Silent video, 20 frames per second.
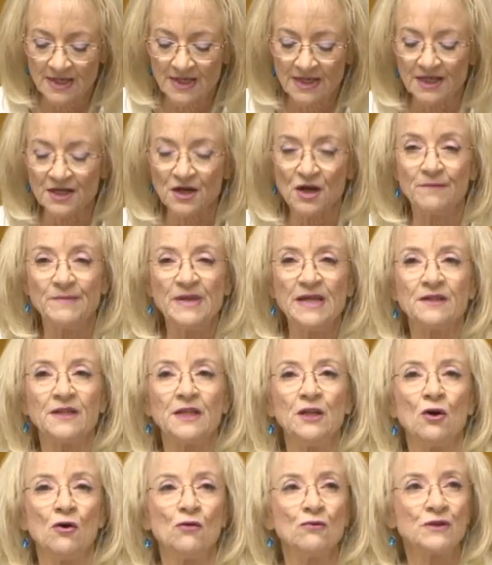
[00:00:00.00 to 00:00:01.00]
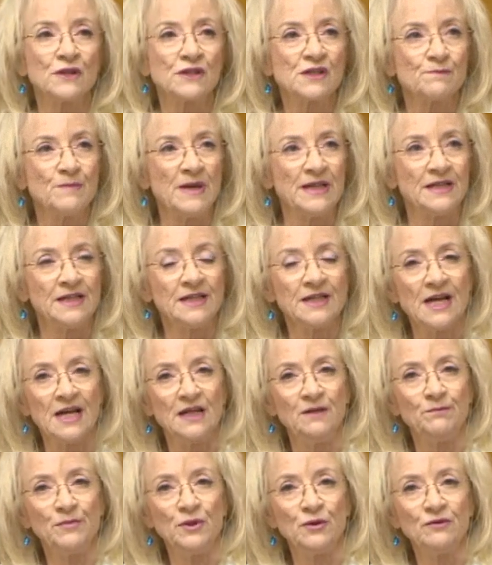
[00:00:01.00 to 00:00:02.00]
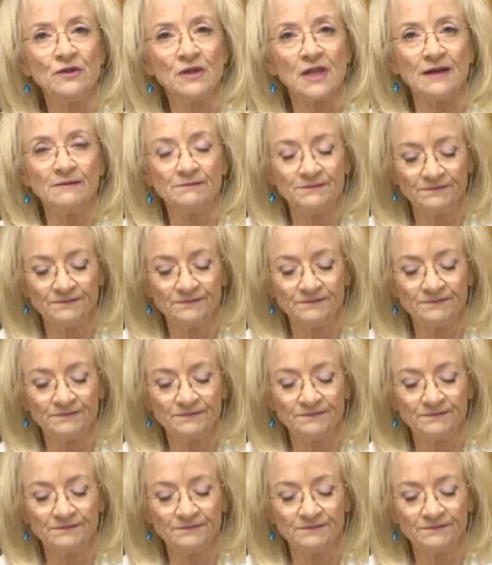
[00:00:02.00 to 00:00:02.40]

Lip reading: and I met the oldest Menengate bugler.